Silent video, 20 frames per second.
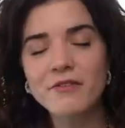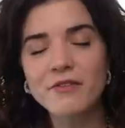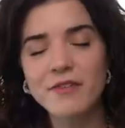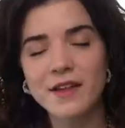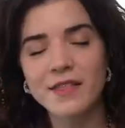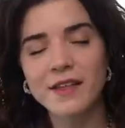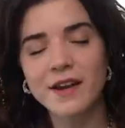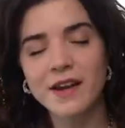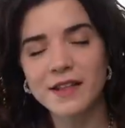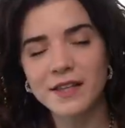
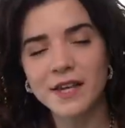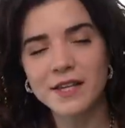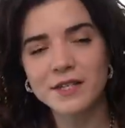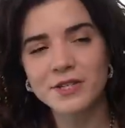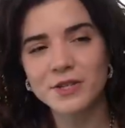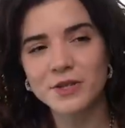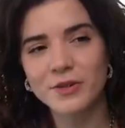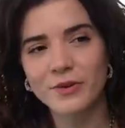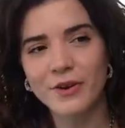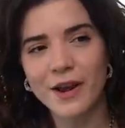thing that I like
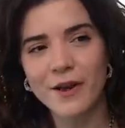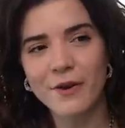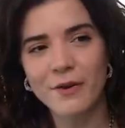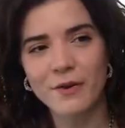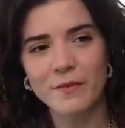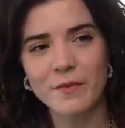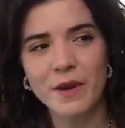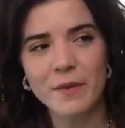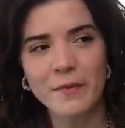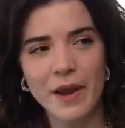to do when I
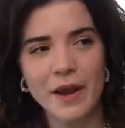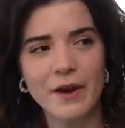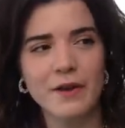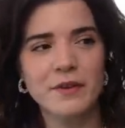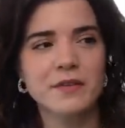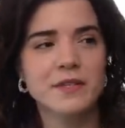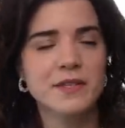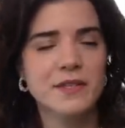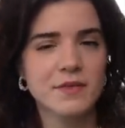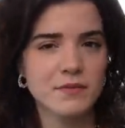go to my
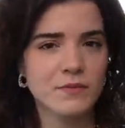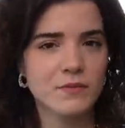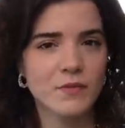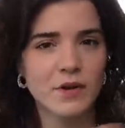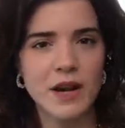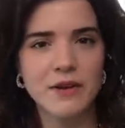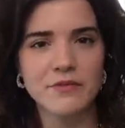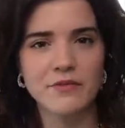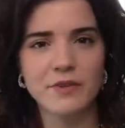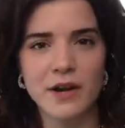parents,
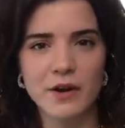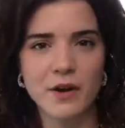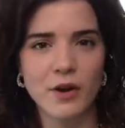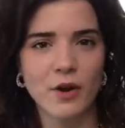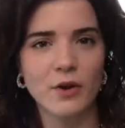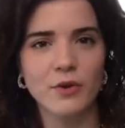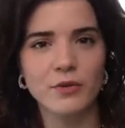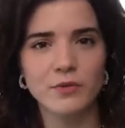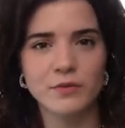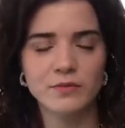whenever I
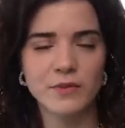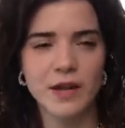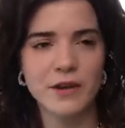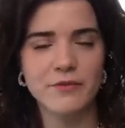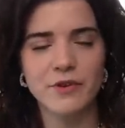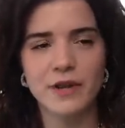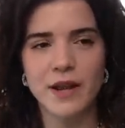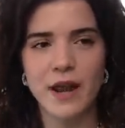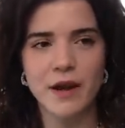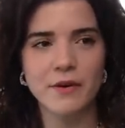go
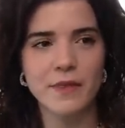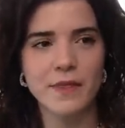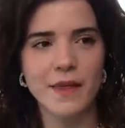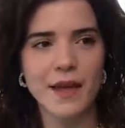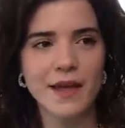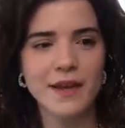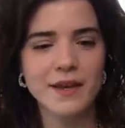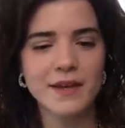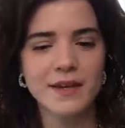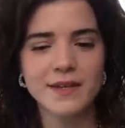every now and
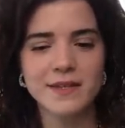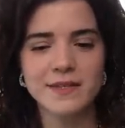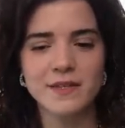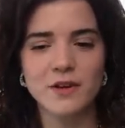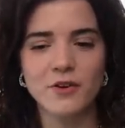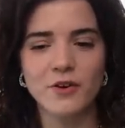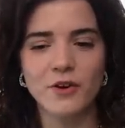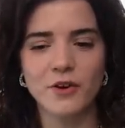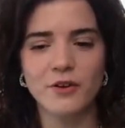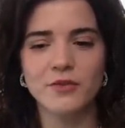then, is
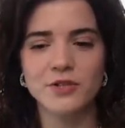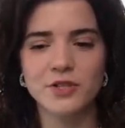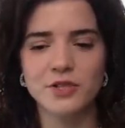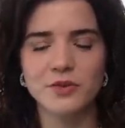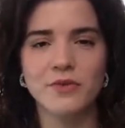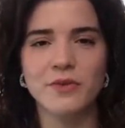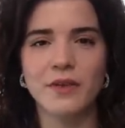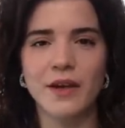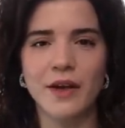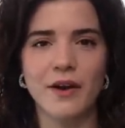I'll go
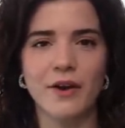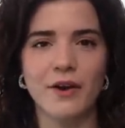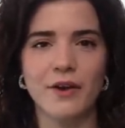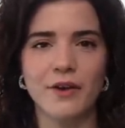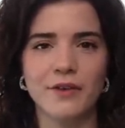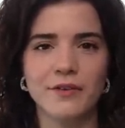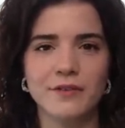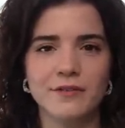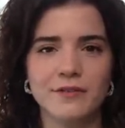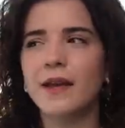to
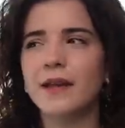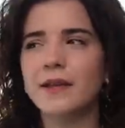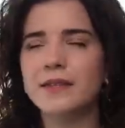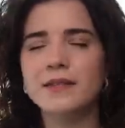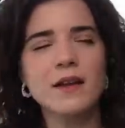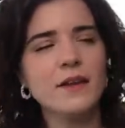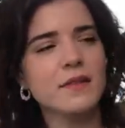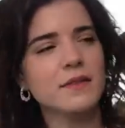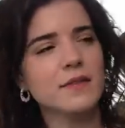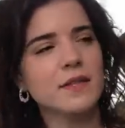their,
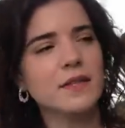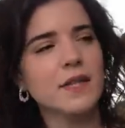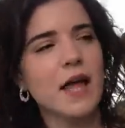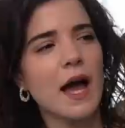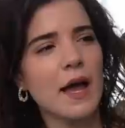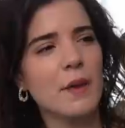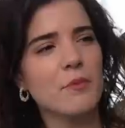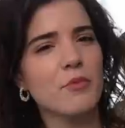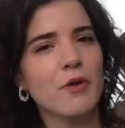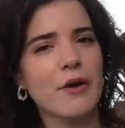it's not the
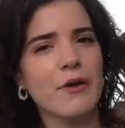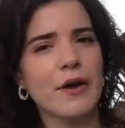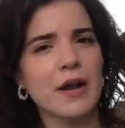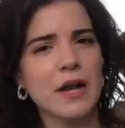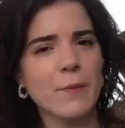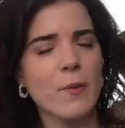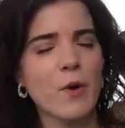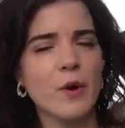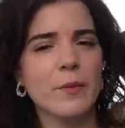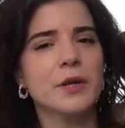library
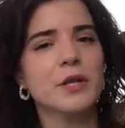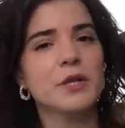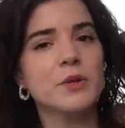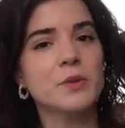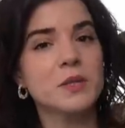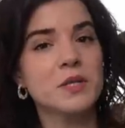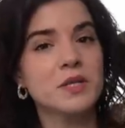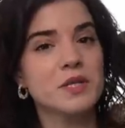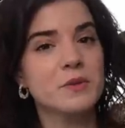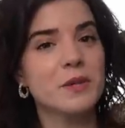anymore, but it
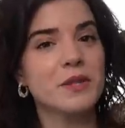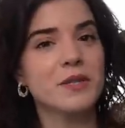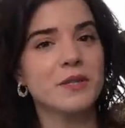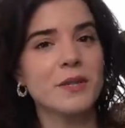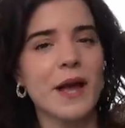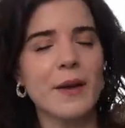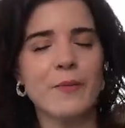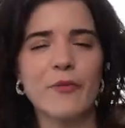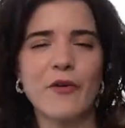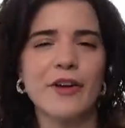used to be the
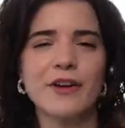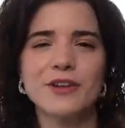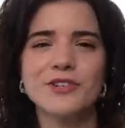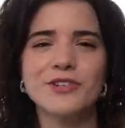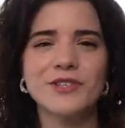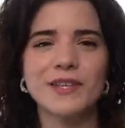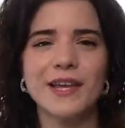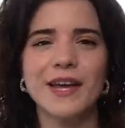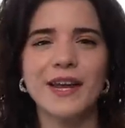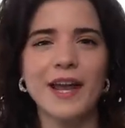library. It's
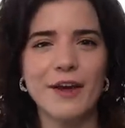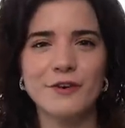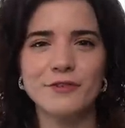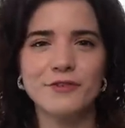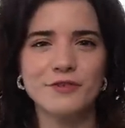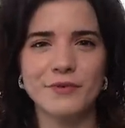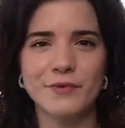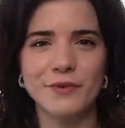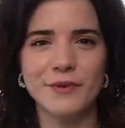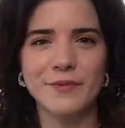just like an
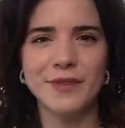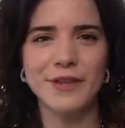extra room